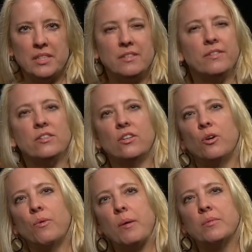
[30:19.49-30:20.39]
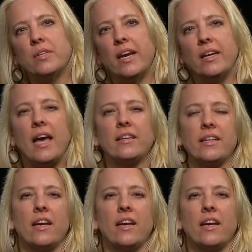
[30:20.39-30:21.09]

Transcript: please visit our website at